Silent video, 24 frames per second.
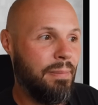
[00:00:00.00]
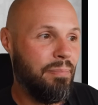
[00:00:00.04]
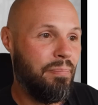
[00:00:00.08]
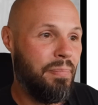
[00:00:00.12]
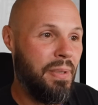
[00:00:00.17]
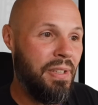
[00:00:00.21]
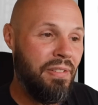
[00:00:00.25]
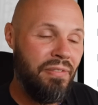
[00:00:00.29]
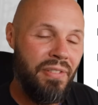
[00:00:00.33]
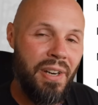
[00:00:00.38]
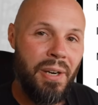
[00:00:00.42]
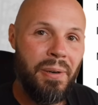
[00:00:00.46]

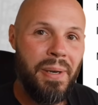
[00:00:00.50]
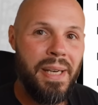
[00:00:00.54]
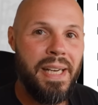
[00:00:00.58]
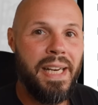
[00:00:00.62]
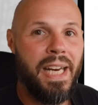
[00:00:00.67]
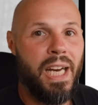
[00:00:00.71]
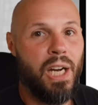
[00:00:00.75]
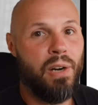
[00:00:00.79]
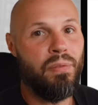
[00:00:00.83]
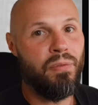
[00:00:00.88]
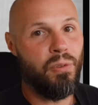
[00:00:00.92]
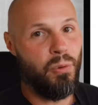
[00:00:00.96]
be very
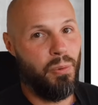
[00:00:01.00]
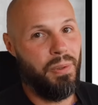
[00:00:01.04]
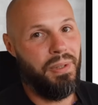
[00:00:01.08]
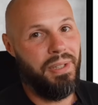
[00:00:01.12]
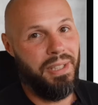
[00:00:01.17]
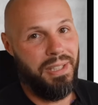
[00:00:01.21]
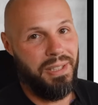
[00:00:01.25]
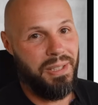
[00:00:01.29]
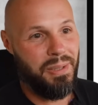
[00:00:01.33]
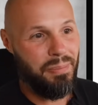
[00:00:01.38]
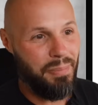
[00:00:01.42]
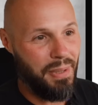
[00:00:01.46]
careful with
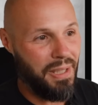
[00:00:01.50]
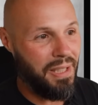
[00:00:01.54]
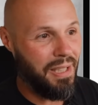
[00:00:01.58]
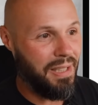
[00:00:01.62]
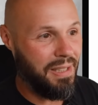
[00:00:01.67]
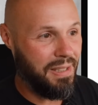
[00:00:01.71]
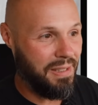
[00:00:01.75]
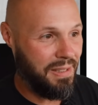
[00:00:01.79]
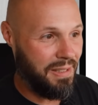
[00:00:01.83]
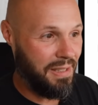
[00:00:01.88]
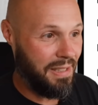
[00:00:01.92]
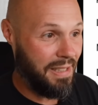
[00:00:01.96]
this
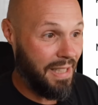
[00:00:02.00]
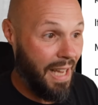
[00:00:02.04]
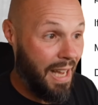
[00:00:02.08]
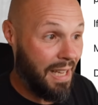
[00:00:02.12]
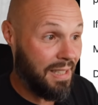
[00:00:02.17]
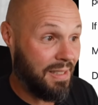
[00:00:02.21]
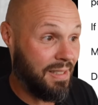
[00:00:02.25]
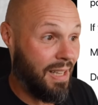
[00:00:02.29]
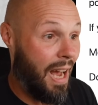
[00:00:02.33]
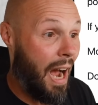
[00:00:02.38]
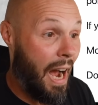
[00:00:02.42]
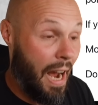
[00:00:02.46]
because
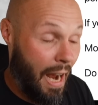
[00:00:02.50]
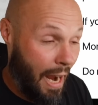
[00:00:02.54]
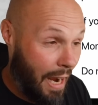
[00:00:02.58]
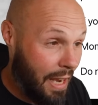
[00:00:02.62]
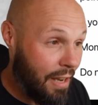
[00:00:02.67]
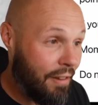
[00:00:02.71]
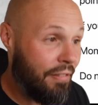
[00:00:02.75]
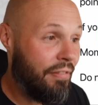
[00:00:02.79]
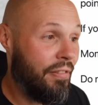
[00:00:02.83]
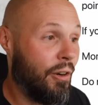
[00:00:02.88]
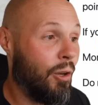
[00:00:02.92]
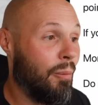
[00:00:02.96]
yes, I
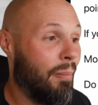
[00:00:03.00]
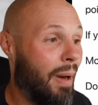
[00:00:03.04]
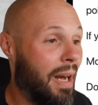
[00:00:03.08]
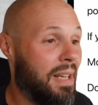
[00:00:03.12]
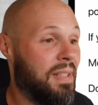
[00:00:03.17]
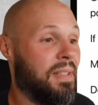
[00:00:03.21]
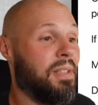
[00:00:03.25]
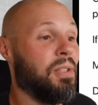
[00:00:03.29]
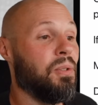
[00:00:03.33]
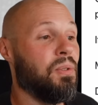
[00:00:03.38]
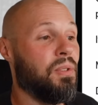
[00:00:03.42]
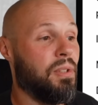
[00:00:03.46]
have felt my
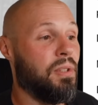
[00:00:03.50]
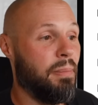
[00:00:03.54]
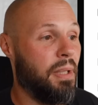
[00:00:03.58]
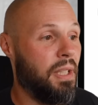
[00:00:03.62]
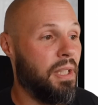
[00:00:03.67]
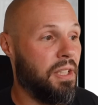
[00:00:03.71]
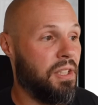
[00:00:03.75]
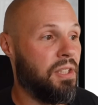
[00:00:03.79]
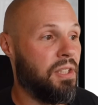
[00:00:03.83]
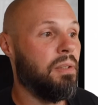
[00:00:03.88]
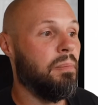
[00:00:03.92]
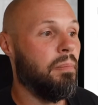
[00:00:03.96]
skills
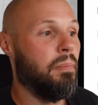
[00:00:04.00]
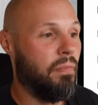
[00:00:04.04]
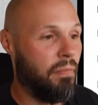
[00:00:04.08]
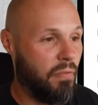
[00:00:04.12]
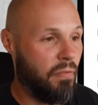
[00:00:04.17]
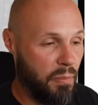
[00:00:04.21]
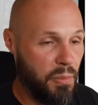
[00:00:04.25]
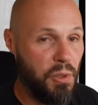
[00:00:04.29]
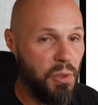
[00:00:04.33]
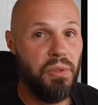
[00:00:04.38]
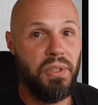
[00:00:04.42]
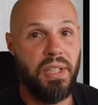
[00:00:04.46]
diminish
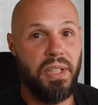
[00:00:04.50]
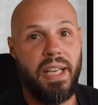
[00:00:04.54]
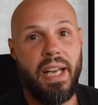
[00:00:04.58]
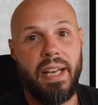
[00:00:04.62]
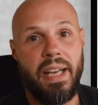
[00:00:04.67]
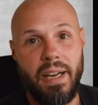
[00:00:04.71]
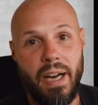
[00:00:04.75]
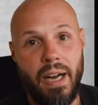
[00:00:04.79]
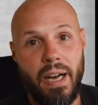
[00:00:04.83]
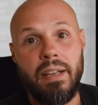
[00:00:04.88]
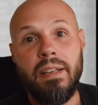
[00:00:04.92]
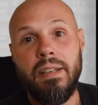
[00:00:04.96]
from using
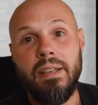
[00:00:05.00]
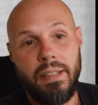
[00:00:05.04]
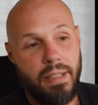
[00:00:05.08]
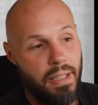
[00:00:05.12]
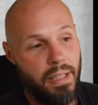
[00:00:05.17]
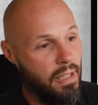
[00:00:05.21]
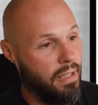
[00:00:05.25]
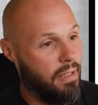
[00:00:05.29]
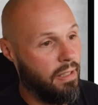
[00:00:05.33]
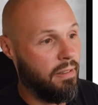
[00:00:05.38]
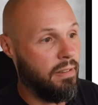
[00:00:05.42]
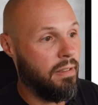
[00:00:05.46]
AI
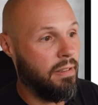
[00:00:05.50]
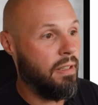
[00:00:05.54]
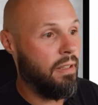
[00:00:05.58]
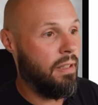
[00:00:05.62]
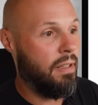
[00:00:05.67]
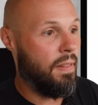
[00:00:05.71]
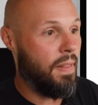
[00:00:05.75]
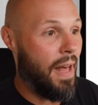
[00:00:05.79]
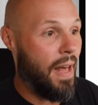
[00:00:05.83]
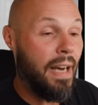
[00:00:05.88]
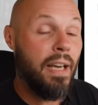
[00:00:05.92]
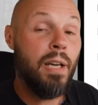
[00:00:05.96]
and
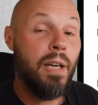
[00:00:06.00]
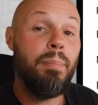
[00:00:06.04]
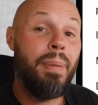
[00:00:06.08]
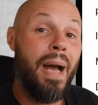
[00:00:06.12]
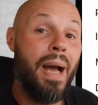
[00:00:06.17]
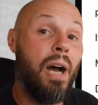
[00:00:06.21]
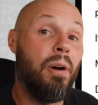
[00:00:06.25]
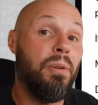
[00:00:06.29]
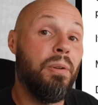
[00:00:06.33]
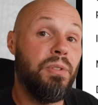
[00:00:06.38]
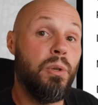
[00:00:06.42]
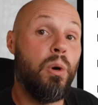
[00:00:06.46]
that
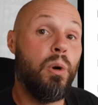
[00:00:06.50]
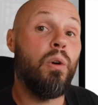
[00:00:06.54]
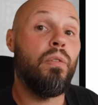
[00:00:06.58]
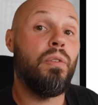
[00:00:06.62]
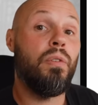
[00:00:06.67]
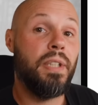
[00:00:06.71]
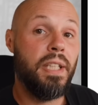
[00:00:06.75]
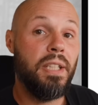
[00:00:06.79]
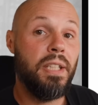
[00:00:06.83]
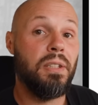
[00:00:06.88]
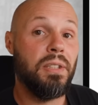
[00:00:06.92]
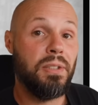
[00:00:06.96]
compounds
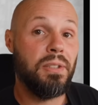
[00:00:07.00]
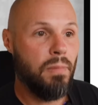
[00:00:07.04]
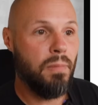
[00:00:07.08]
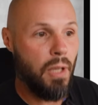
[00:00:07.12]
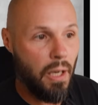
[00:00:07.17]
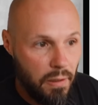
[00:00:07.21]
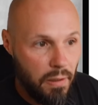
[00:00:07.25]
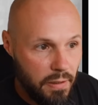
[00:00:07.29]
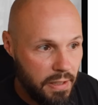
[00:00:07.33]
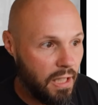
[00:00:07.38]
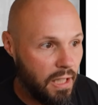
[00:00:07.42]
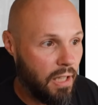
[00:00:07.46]
over years.
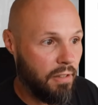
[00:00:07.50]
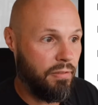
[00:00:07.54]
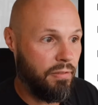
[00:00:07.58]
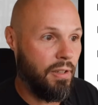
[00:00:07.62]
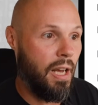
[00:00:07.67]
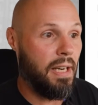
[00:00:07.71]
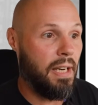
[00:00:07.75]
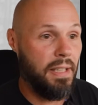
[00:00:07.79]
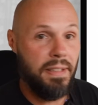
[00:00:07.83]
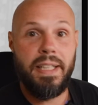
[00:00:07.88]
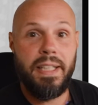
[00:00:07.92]
Luckily, I've had a